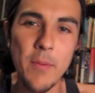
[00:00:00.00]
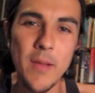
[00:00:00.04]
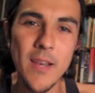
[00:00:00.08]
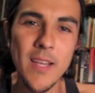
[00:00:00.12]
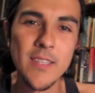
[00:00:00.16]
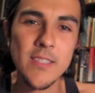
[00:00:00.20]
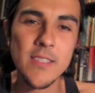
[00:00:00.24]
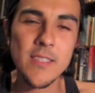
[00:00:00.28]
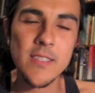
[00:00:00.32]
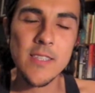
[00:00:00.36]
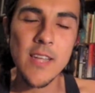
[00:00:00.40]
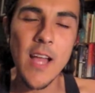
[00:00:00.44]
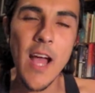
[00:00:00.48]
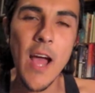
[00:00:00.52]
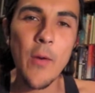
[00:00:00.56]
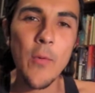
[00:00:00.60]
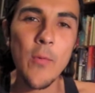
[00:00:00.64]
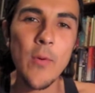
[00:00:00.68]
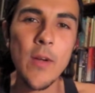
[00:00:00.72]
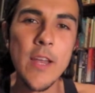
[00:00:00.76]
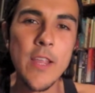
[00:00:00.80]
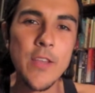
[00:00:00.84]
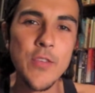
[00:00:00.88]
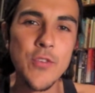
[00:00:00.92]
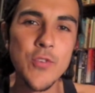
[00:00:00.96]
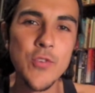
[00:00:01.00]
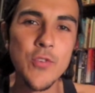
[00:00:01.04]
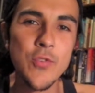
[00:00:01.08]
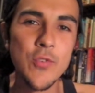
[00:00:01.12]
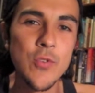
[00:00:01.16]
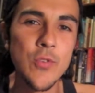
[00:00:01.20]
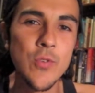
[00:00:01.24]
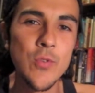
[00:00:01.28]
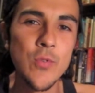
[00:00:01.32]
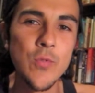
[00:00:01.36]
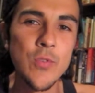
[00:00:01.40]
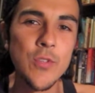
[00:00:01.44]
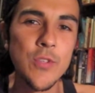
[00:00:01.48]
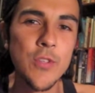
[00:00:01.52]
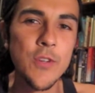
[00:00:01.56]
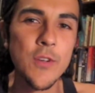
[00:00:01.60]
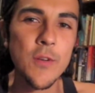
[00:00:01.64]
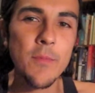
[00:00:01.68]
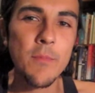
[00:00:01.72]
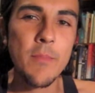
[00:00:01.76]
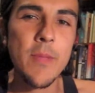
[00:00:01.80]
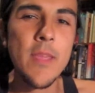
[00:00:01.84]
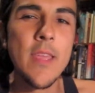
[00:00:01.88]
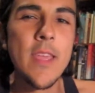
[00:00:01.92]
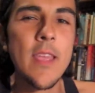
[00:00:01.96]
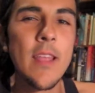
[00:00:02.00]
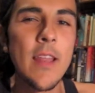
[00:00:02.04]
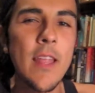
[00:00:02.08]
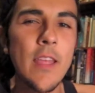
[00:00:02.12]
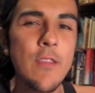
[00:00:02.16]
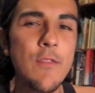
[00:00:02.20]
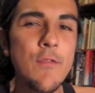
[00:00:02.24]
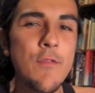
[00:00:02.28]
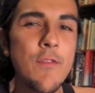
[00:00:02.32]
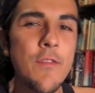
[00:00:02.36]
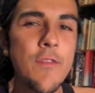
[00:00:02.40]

but it's not really true to your being like you